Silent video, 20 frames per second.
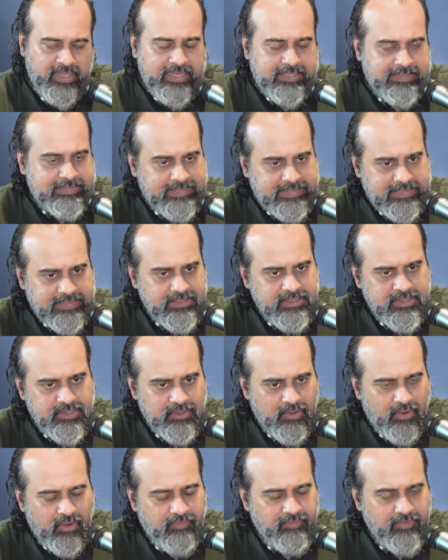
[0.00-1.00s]
The
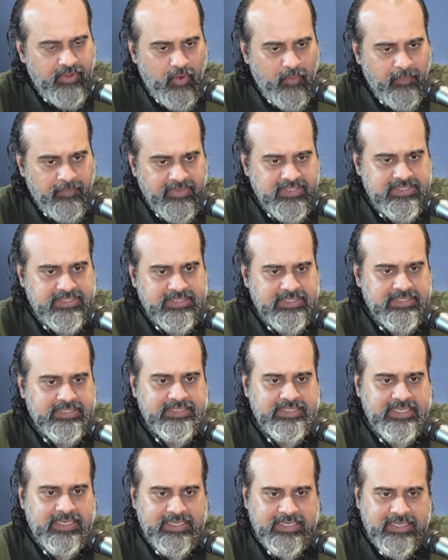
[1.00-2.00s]
essence of the
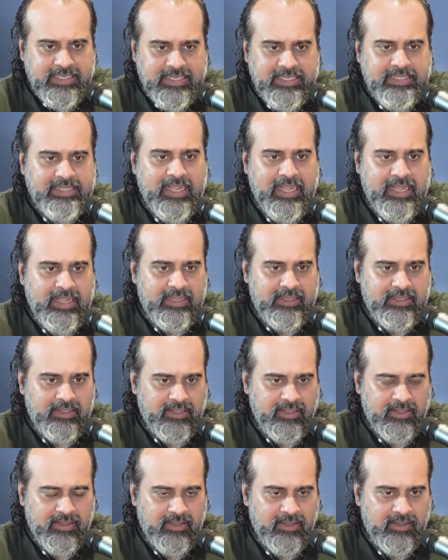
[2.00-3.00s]
Upanishads and Gita
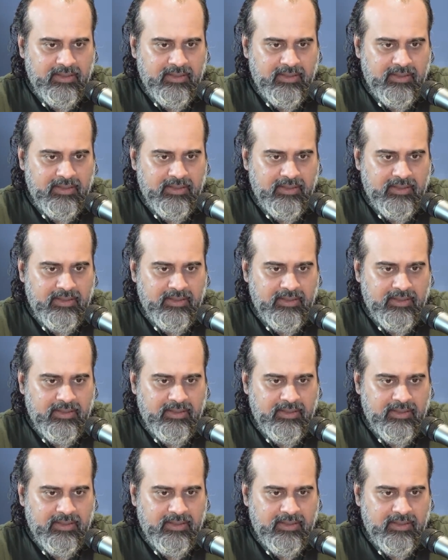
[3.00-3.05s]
